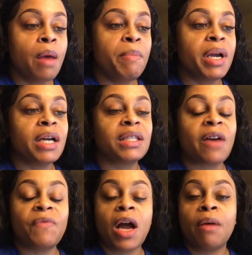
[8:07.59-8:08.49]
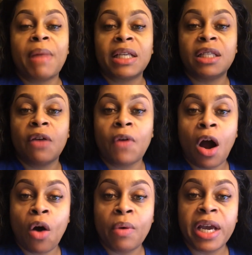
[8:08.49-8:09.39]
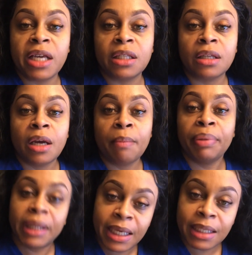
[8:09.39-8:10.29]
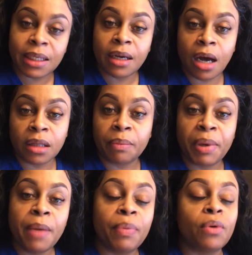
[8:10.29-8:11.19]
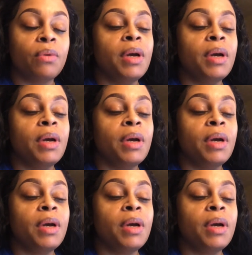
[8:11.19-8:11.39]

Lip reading: because I found myself always pleasing other people.